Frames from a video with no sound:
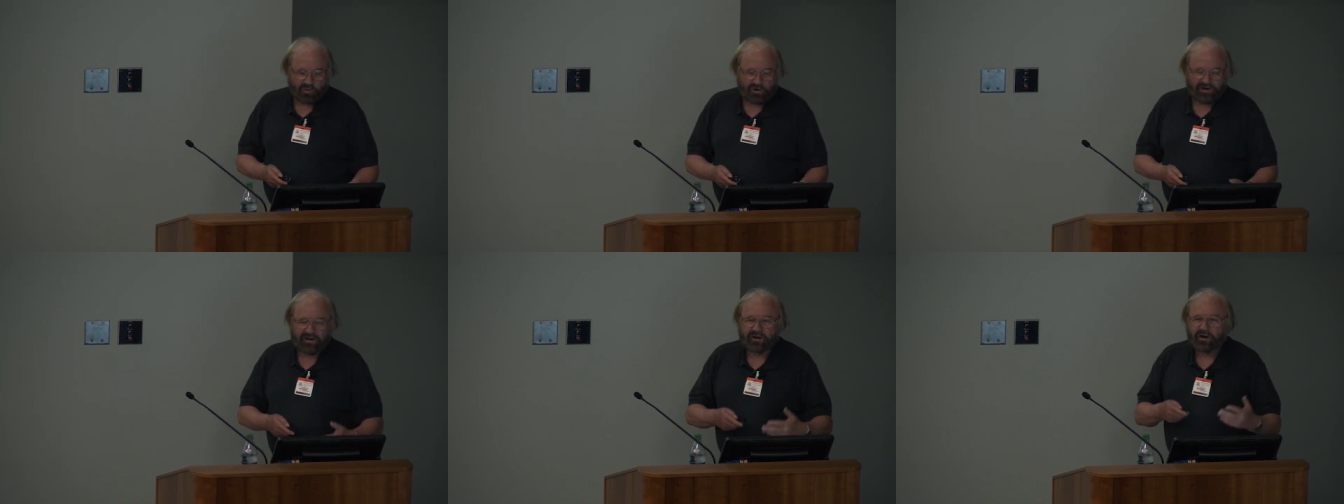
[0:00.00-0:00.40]

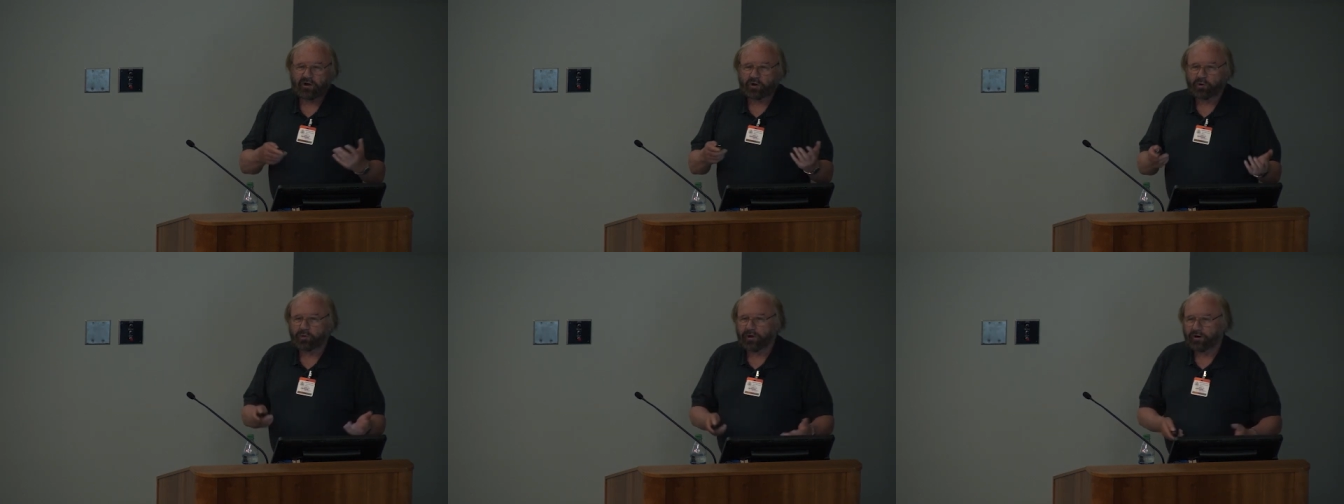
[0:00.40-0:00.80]
We
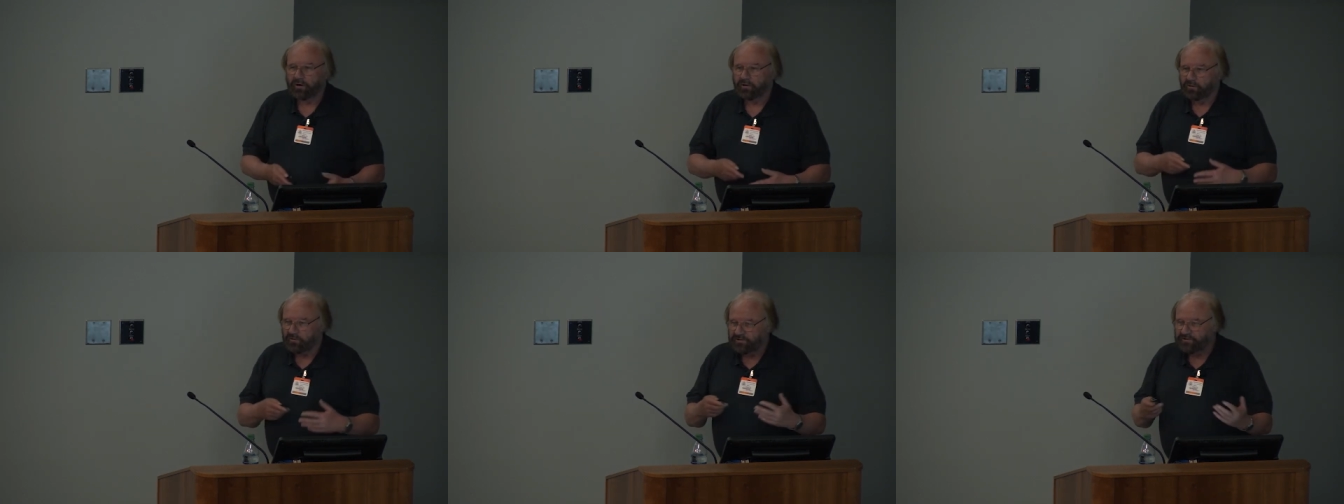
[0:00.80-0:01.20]
know there
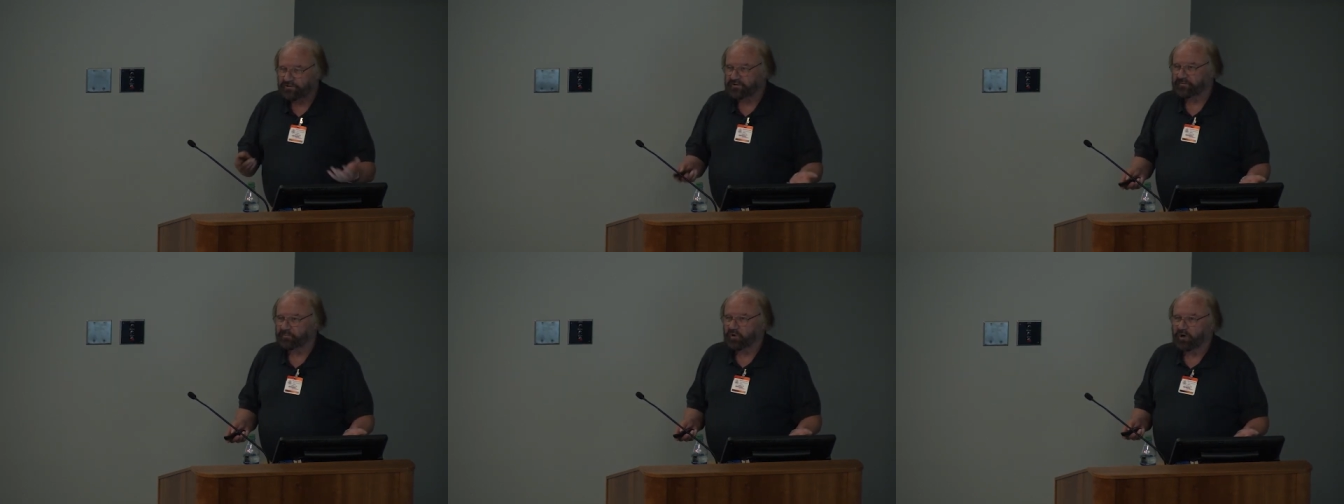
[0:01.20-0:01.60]
are all
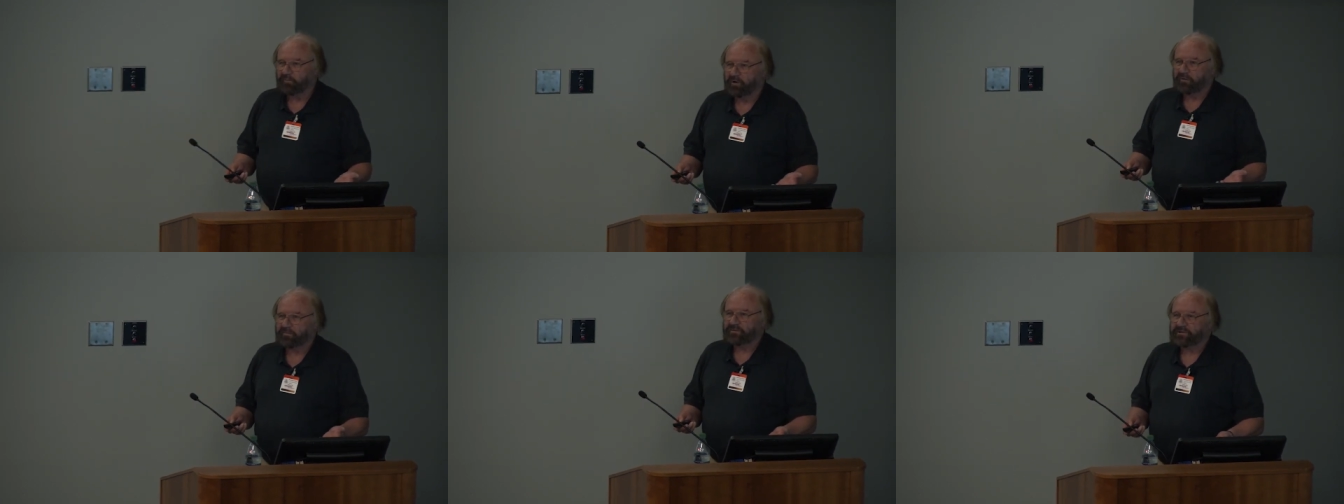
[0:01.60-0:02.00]
sorts of
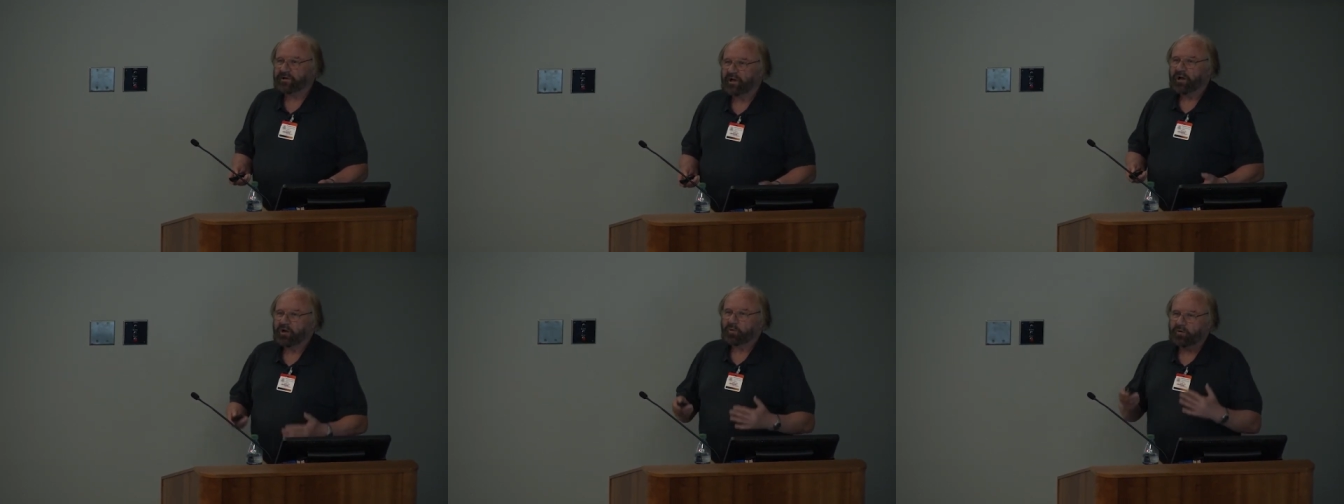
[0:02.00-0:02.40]
problems
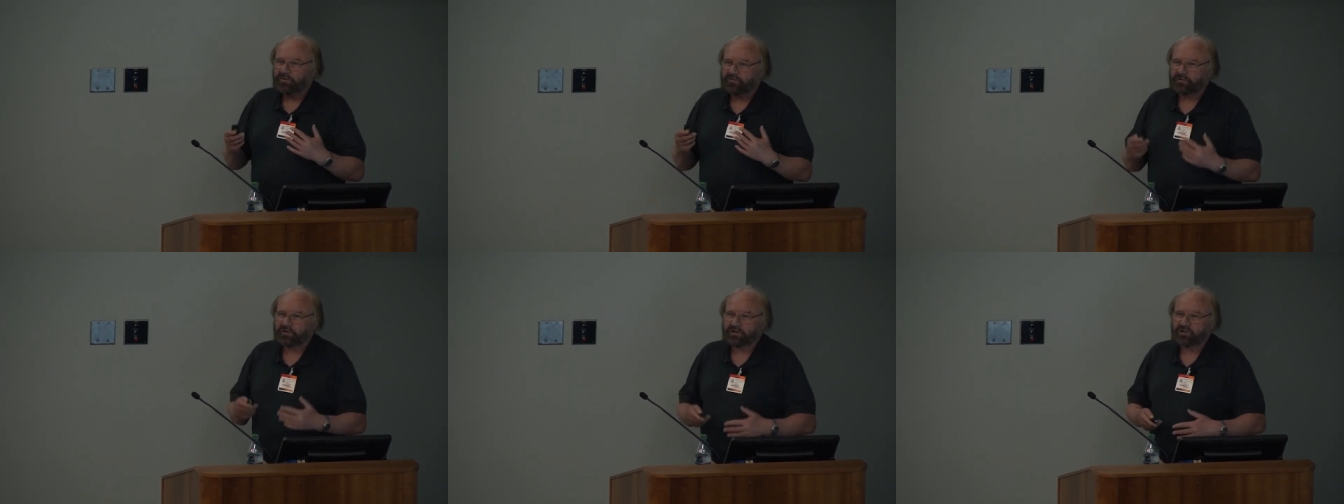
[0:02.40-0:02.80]

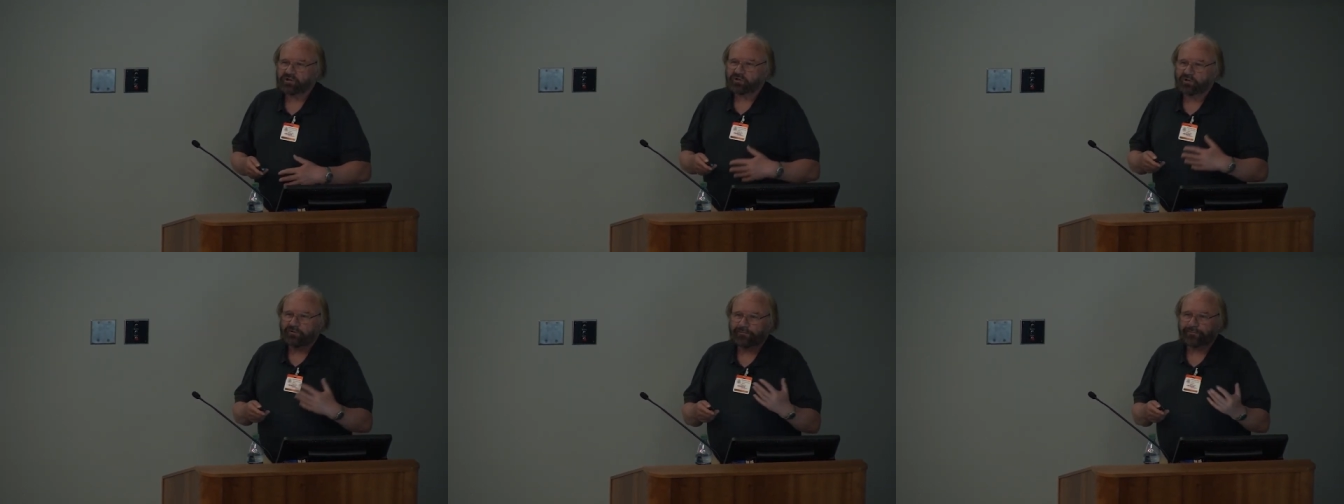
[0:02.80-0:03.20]
with
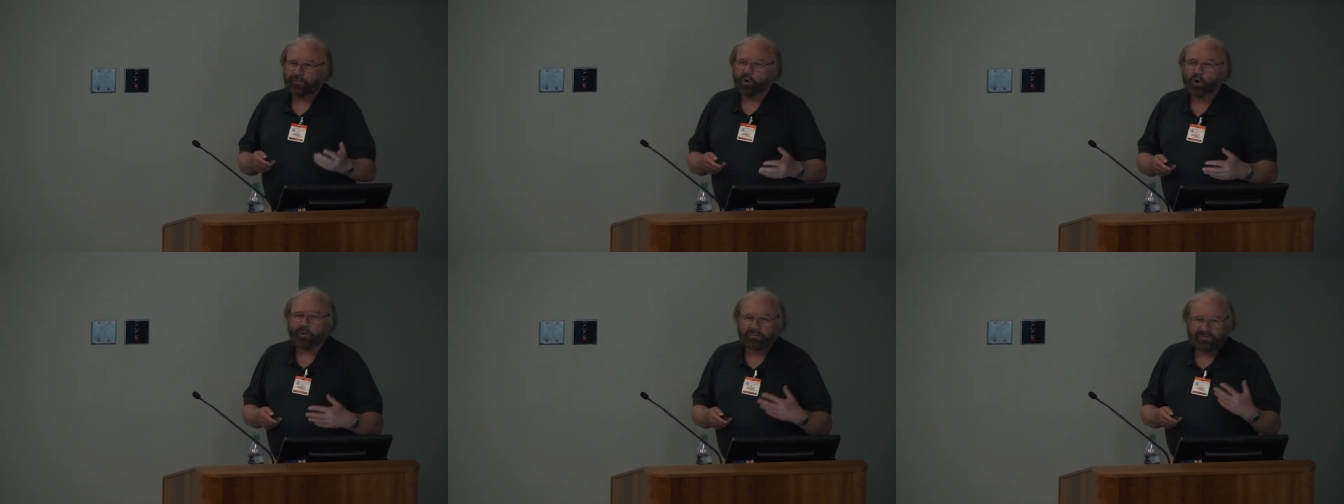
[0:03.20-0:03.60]
traditional
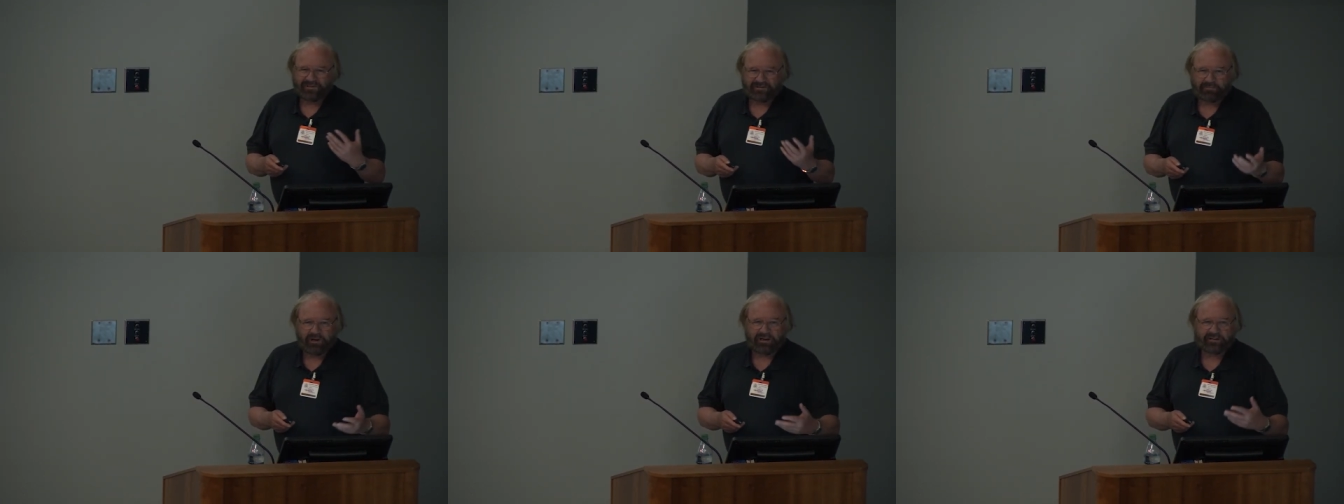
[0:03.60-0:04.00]

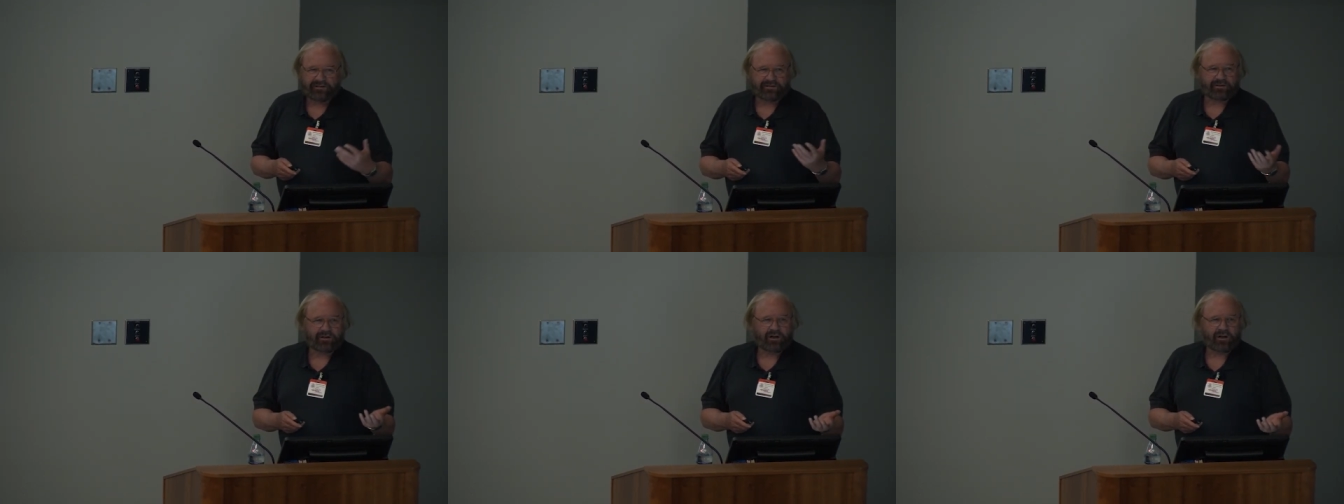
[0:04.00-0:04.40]

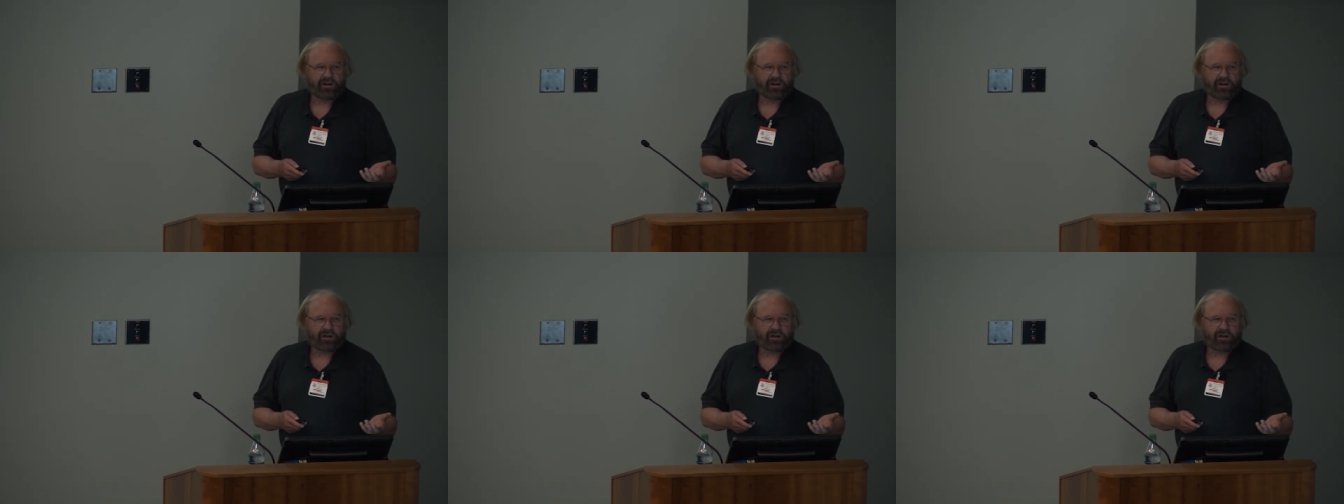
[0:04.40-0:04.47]
forms-based